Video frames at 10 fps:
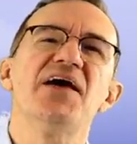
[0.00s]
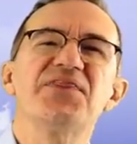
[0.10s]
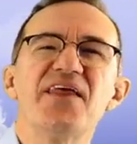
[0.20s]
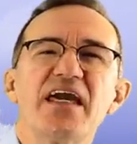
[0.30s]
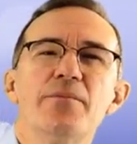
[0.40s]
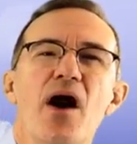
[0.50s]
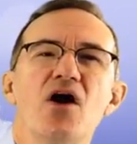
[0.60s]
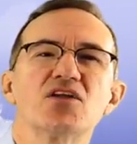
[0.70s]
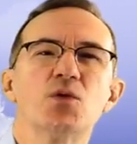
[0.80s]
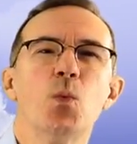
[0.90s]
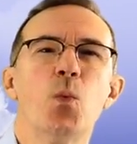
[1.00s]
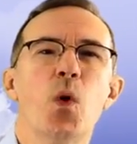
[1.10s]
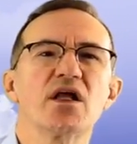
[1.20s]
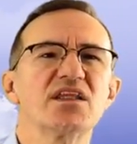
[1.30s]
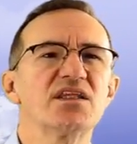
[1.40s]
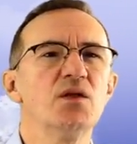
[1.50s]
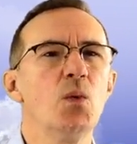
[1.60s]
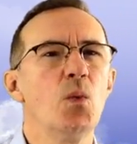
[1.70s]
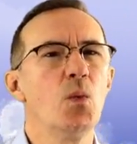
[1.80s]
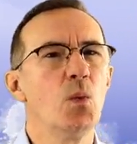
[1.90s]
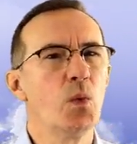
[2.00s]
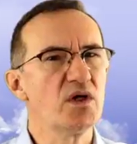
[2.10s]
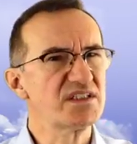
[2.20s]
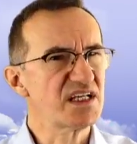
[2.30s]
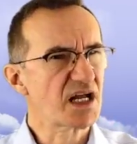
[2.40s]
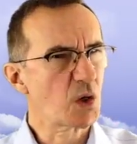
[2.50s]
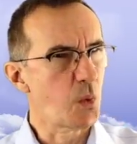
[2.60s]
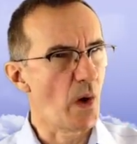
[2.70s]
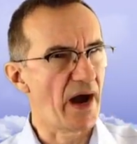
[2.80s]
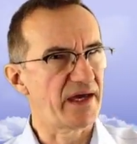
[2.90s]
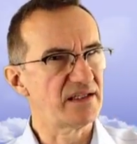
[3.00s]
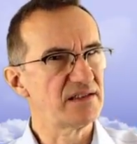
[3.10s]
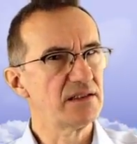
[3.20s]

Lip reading: Think about what was required